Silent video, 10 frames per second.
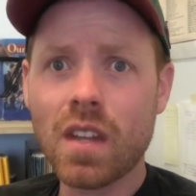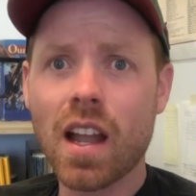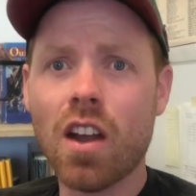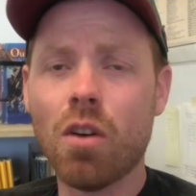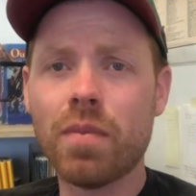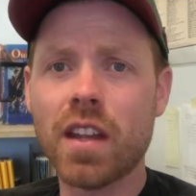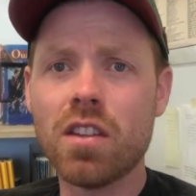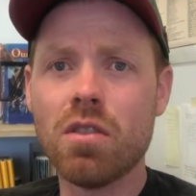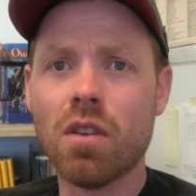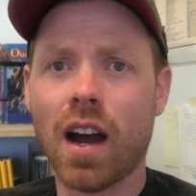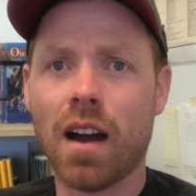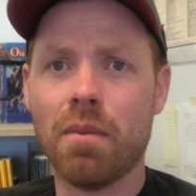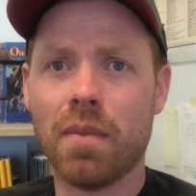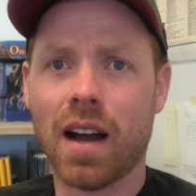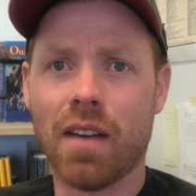I hope that you
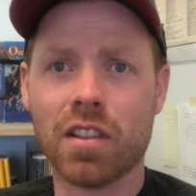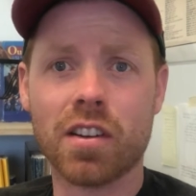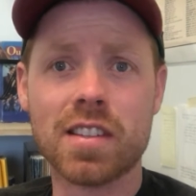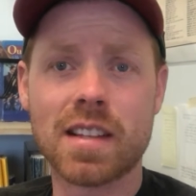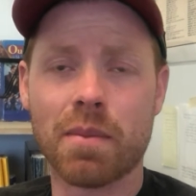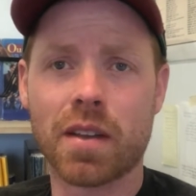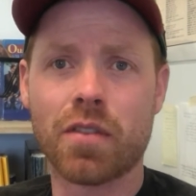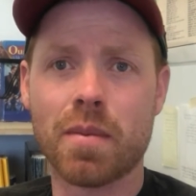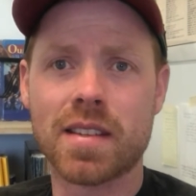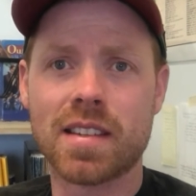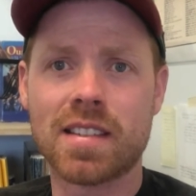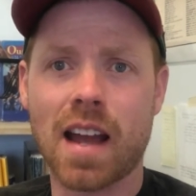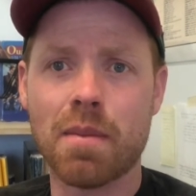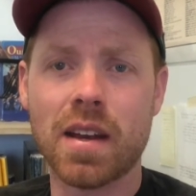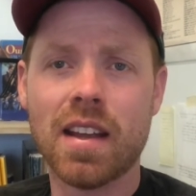um, have learned something from this
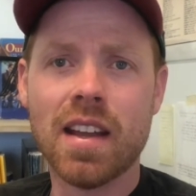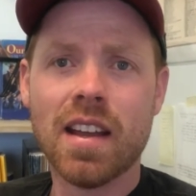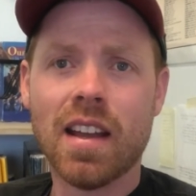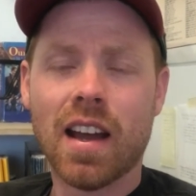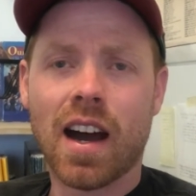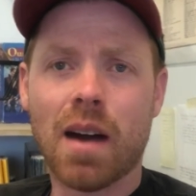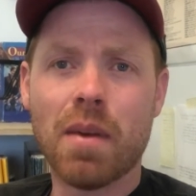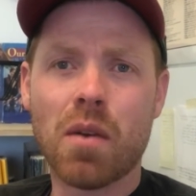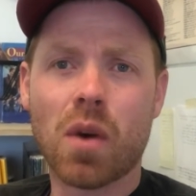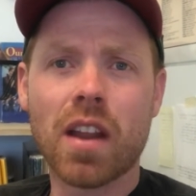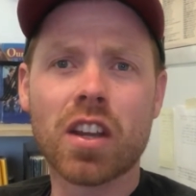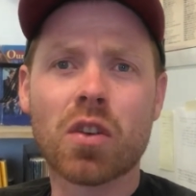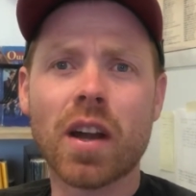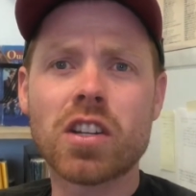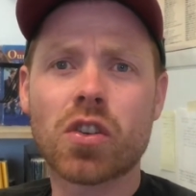assignment. Um, and one of the
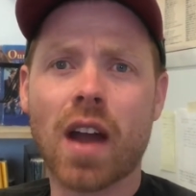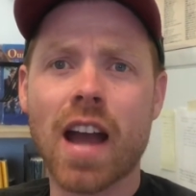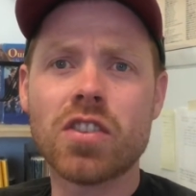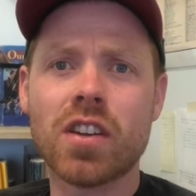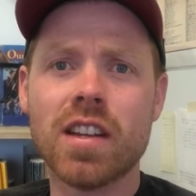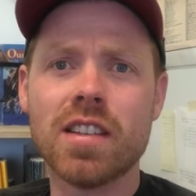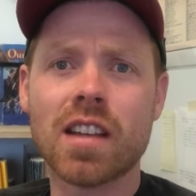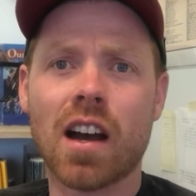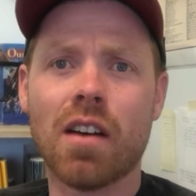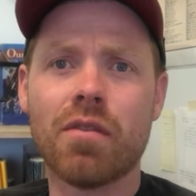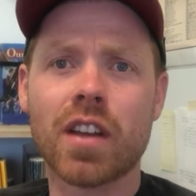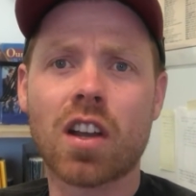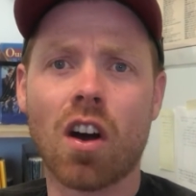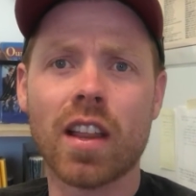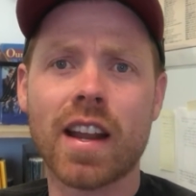great tragedies of the
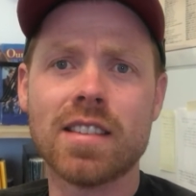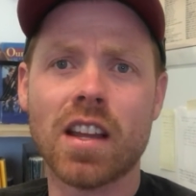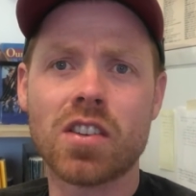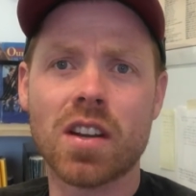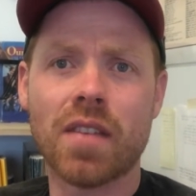colonization of